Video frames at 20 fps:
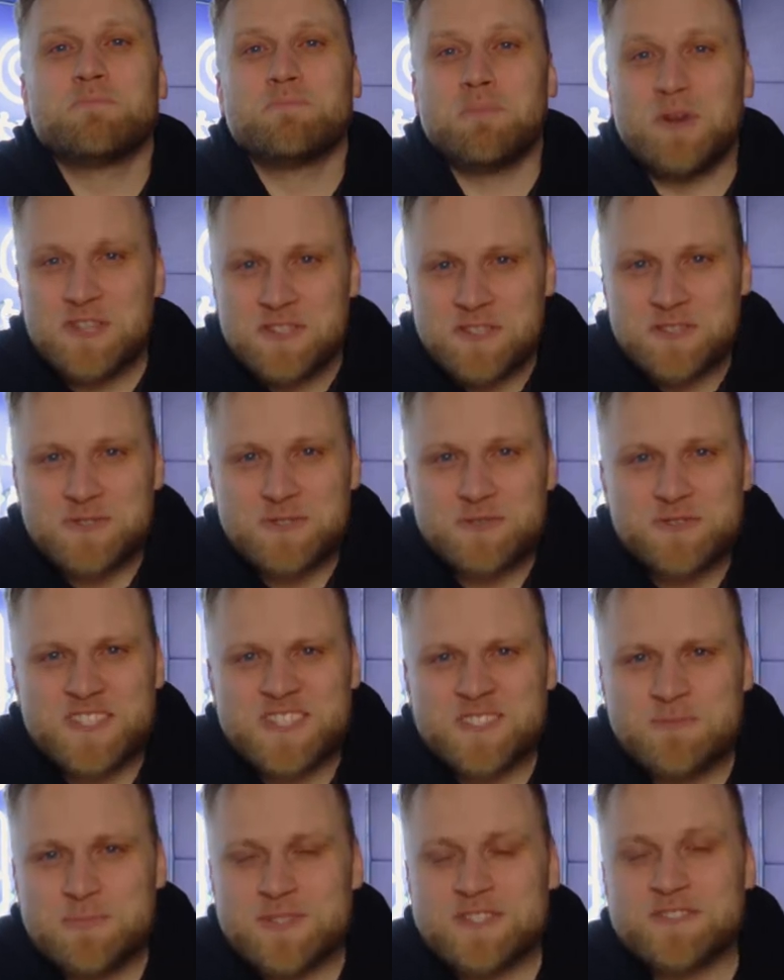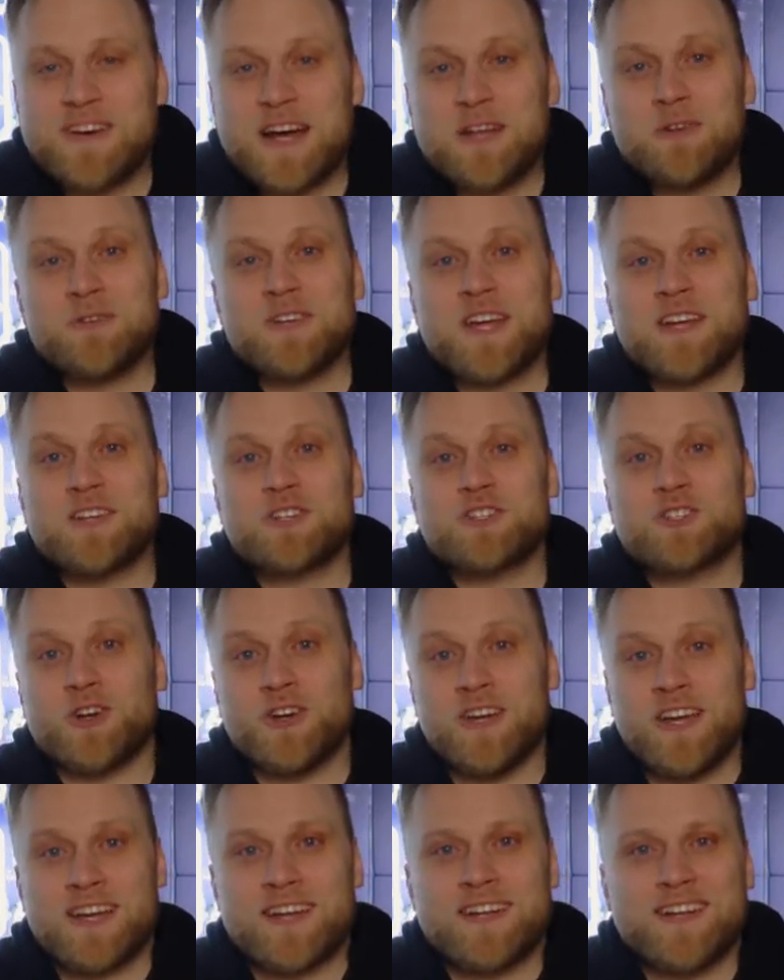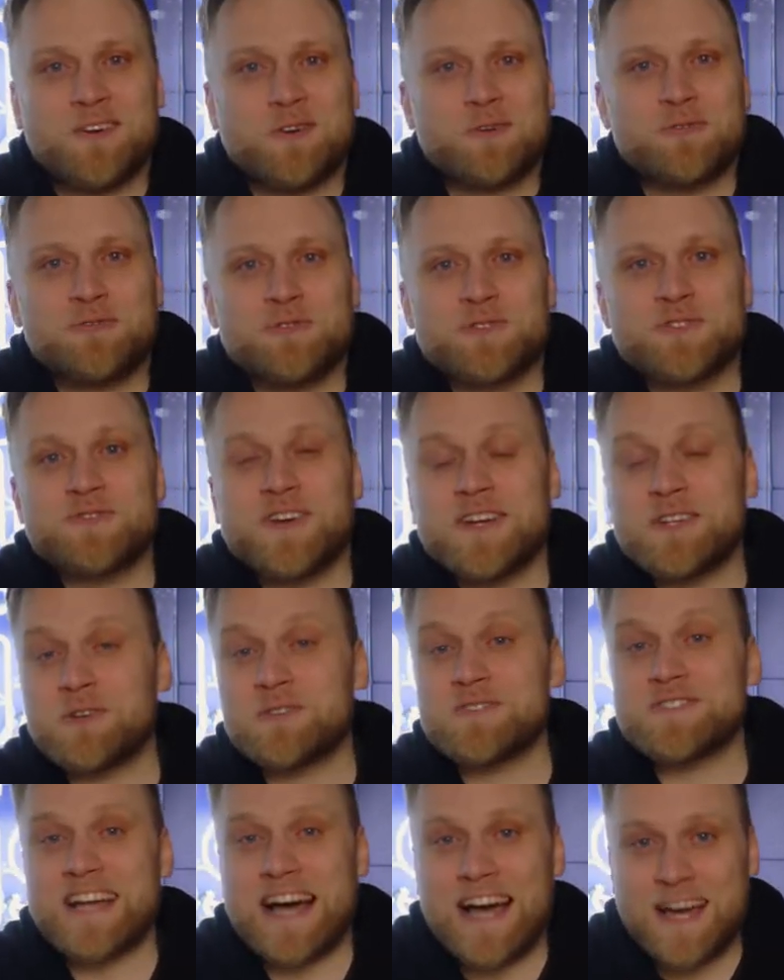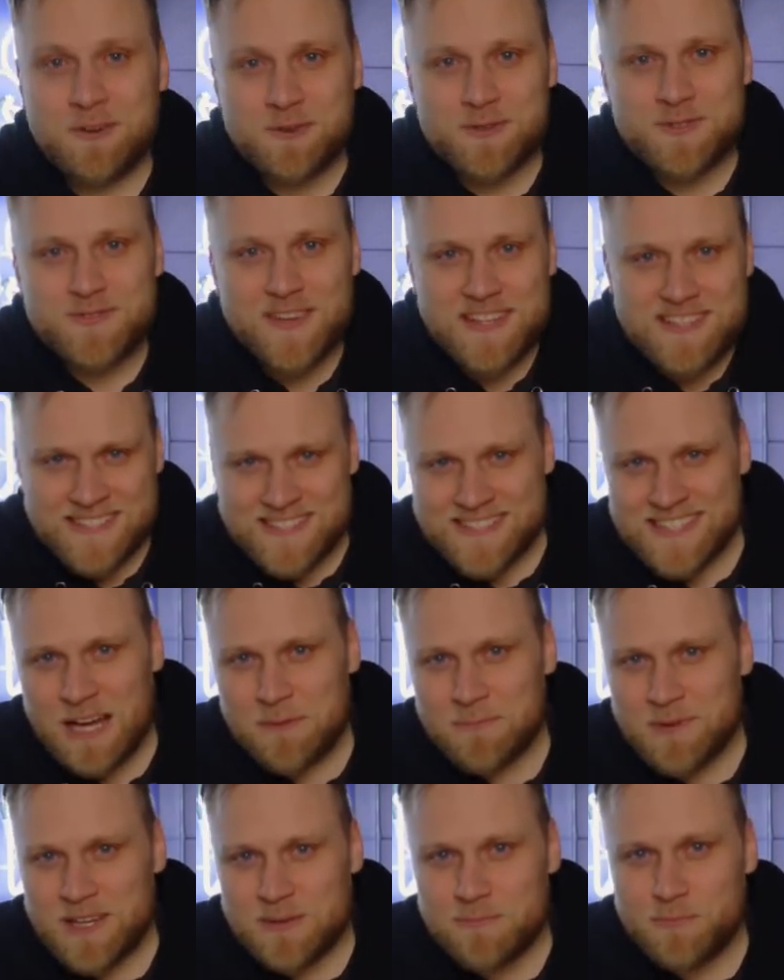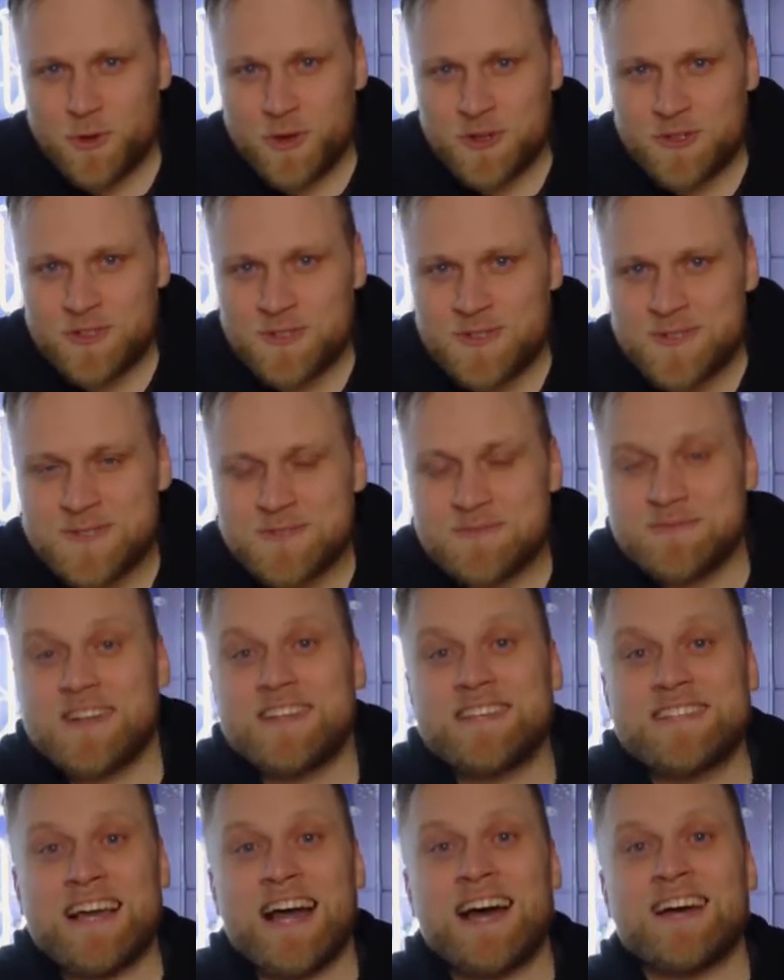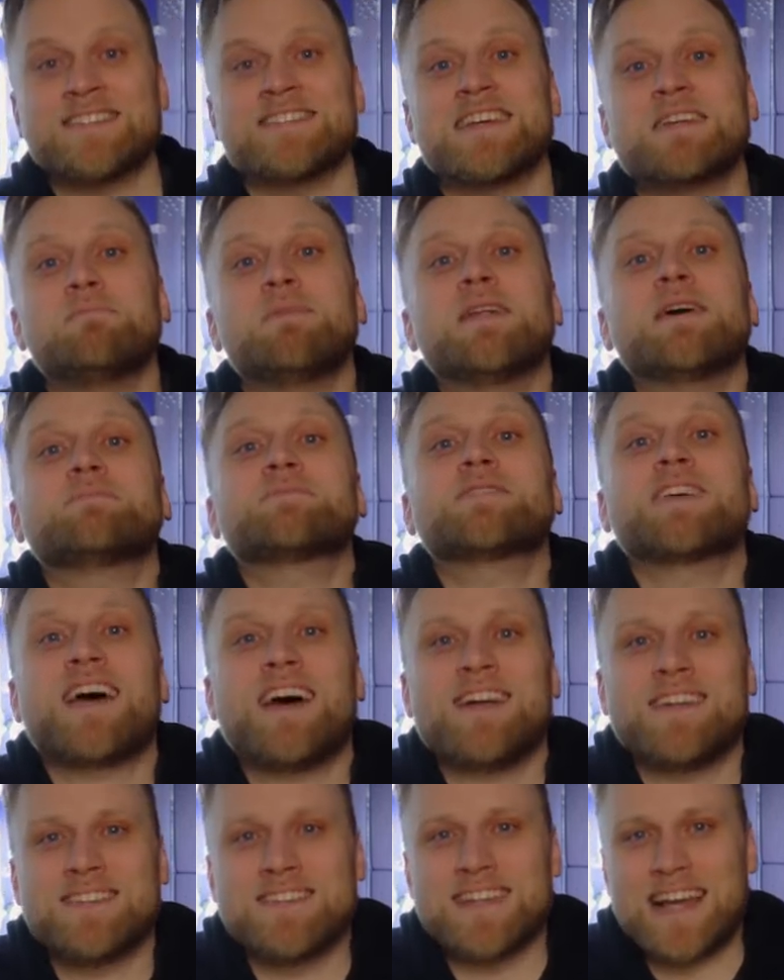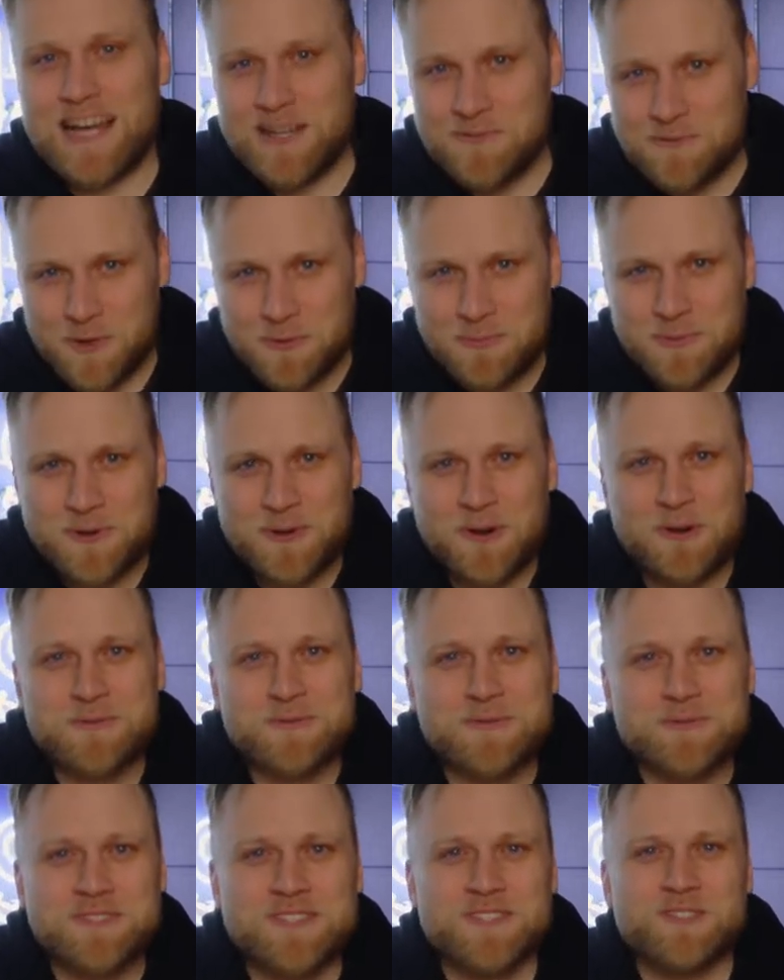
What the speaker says: Want to know the deadline to file your 2021 tax return? If so, stay tuned. You'll get the answer in this video.